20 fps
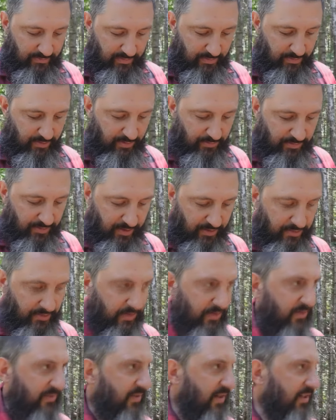Maybe your prayers
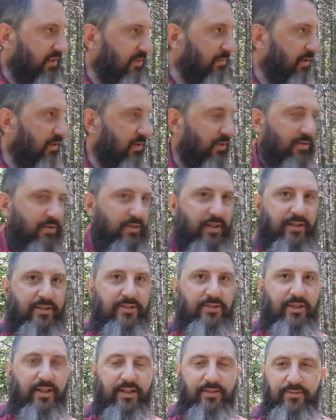aren't effective because you're
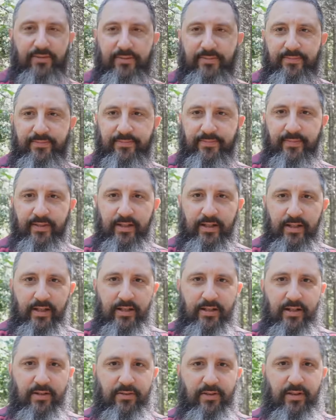not saved.
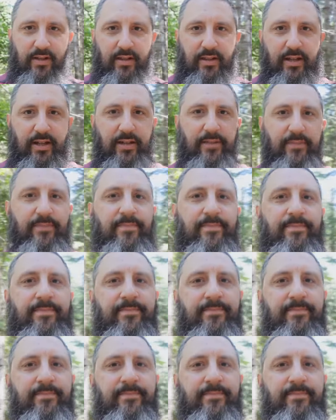Did you ever think of that?